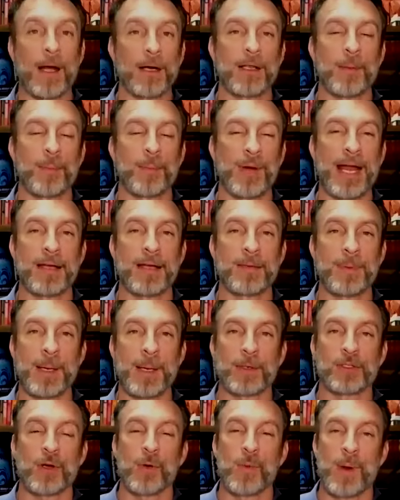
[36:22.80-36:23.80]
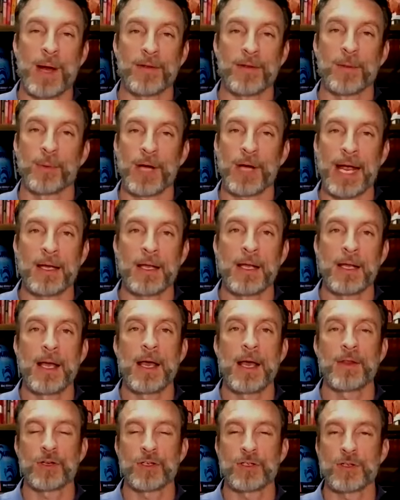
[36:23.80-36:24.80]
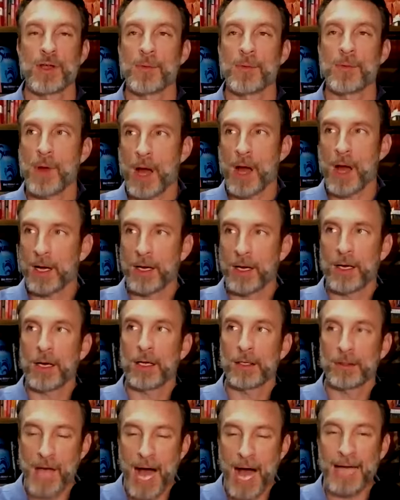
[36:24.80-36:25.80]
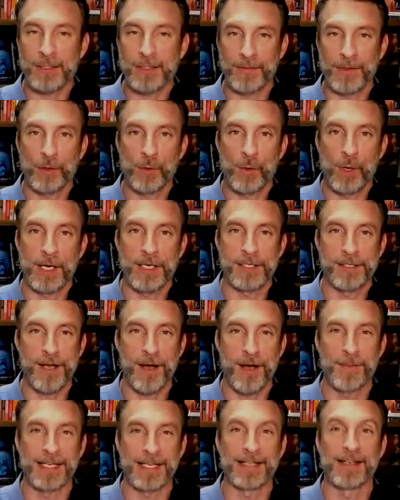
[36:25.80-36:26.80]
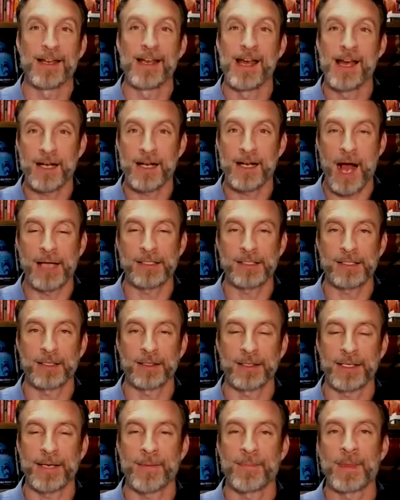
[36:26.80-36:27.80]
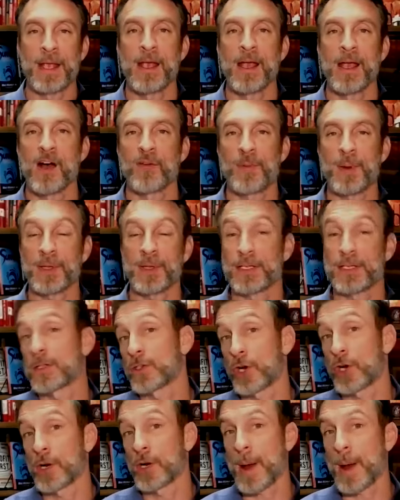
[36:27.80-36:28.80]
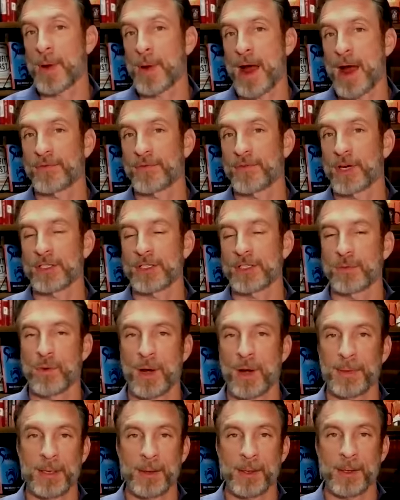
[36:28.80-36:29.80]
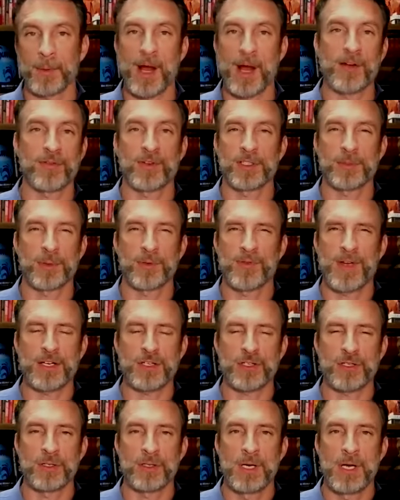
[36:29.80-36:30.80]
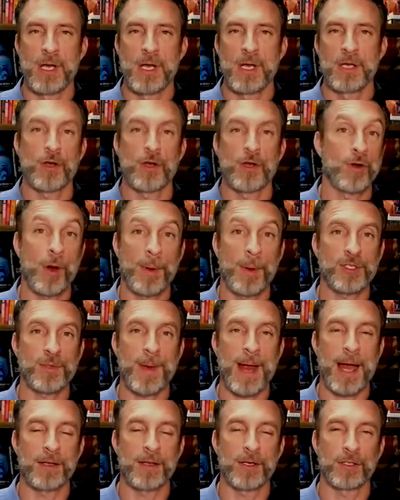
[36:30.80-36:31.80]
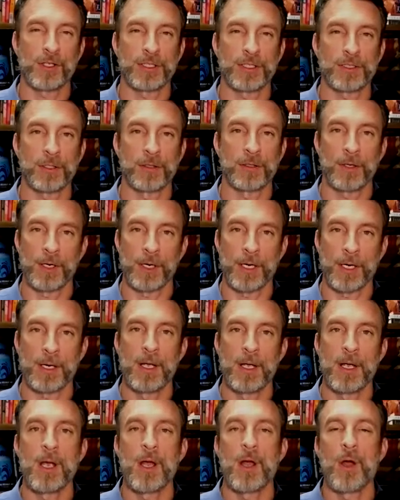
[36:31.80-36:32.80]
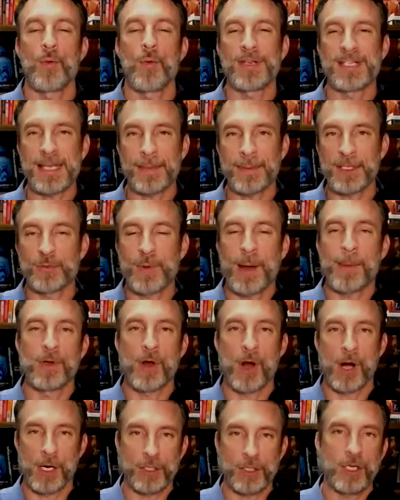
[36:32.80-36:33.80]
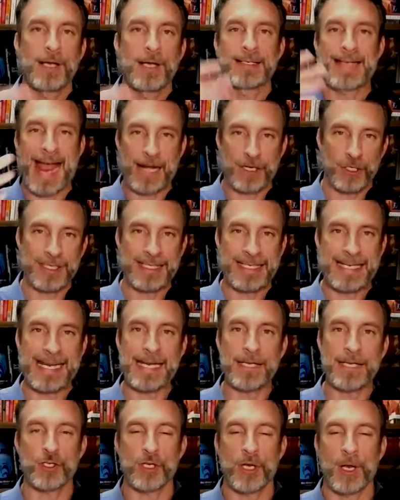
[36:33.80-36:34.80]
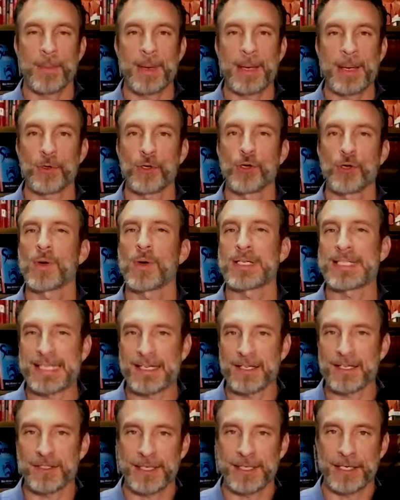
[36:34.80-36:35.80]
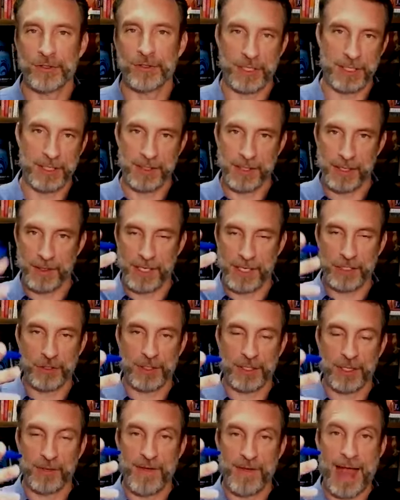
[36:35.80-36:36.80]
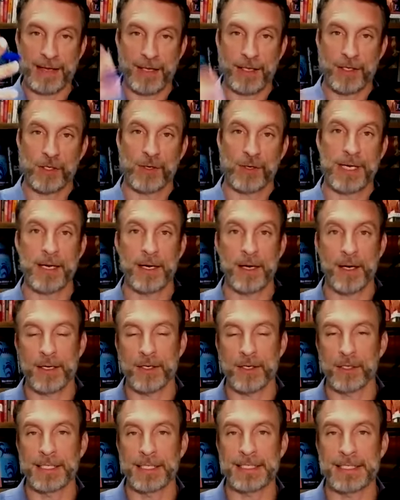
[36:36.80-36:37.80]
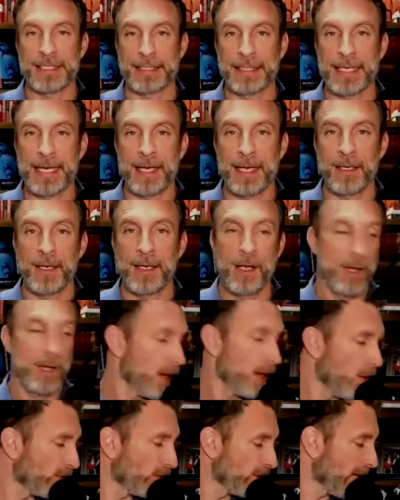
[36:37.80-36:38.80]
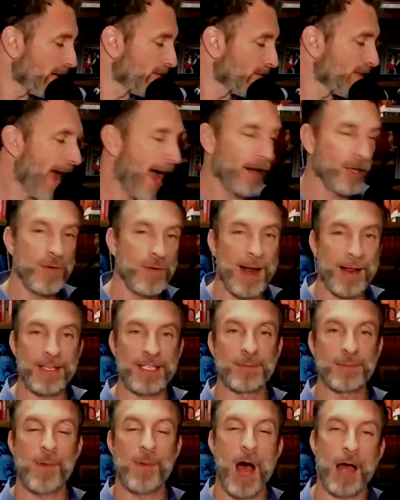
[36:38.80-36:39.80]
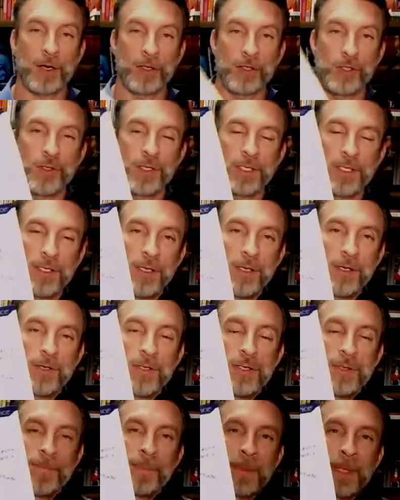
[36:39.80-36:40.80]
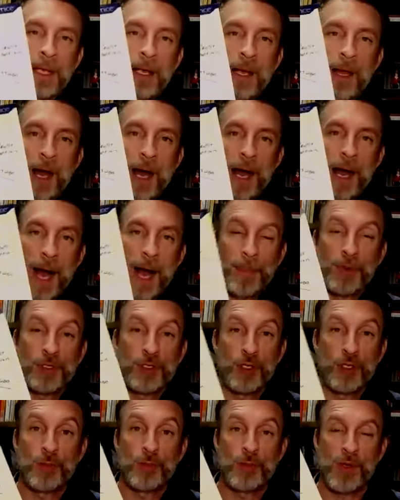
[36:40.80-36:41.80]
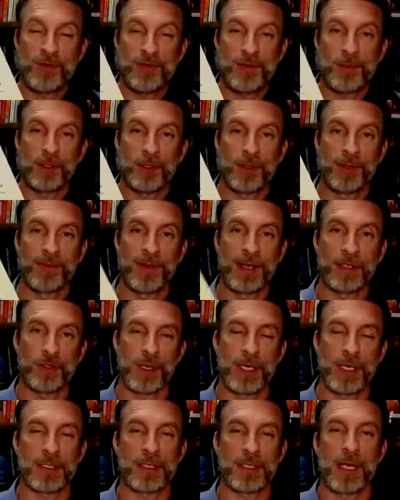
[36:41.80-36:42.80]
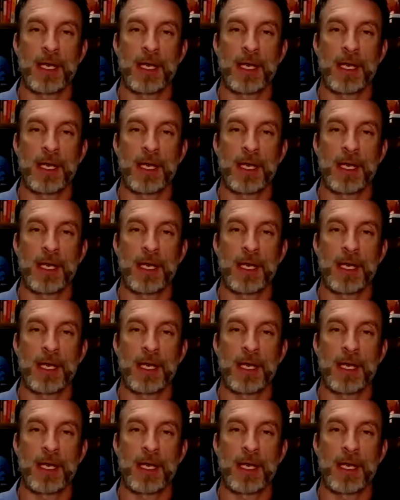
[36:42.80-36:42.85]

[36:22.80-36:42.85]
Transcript: brand, people are so aware of the brand. There's lots of inquiries coming in constantly of people that just heard about Profit First and want to become a Profit First professional, don't know much about it, and they're looking to learn. We set these webinars to actually teach people who are seriously interested in the fact that you're here and you're listening in. Hopefully you got value out of this model you can use. I presume you have some degree of interest.